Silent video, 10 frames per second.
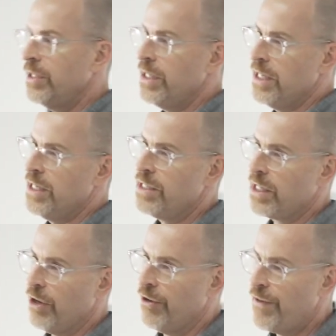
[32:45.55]
is
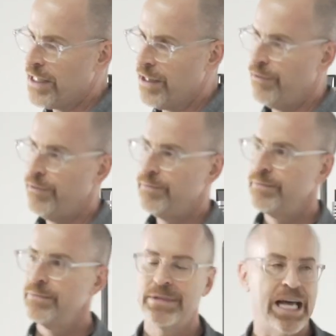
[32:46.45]
declared effective,
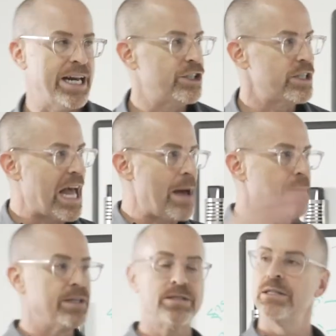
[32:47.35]
and it just
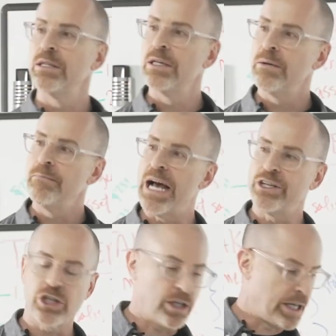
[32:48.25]
happens
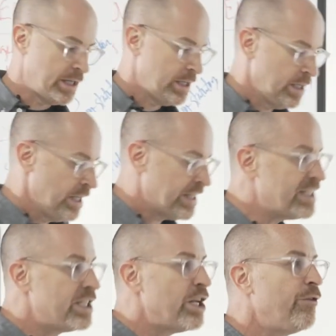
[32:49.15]
magically.
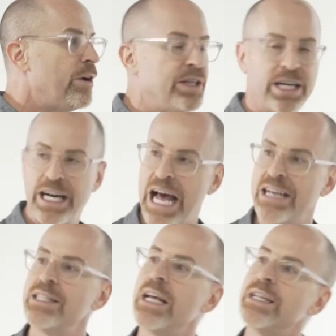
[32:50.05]
That's different than an asset